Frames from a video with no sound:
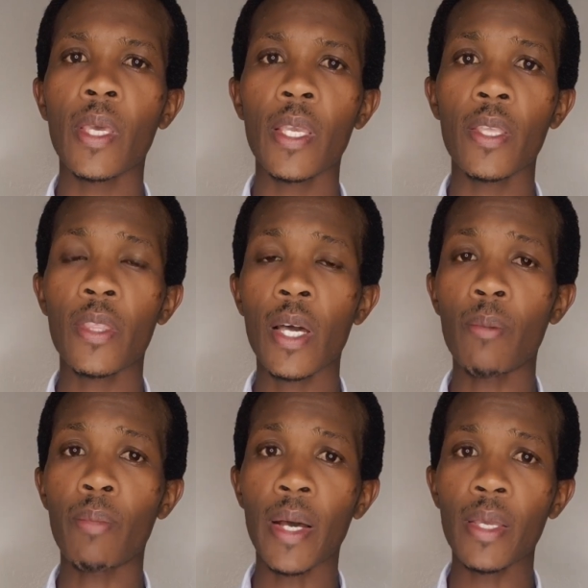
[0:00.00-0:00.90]

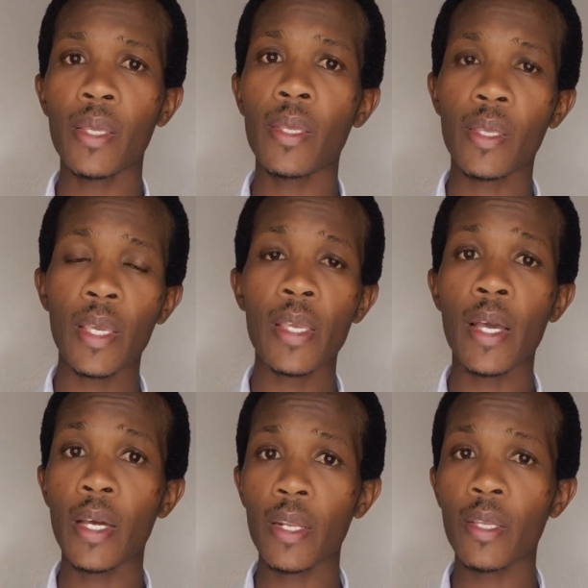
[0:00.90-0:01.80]
either by
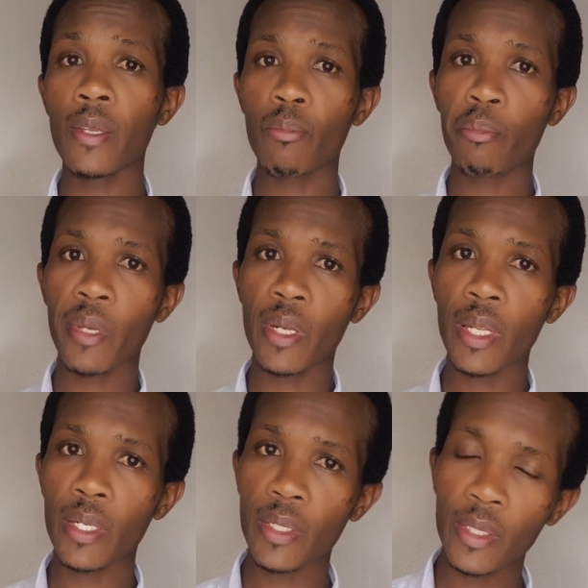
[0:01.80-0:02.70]
KRA
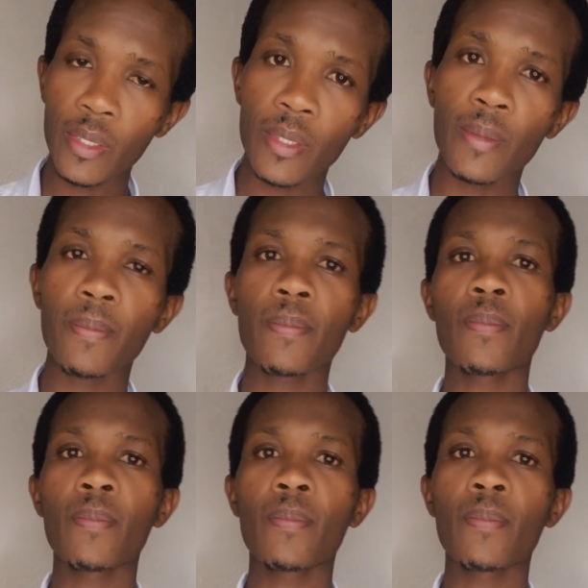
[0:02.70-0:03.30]
penalties.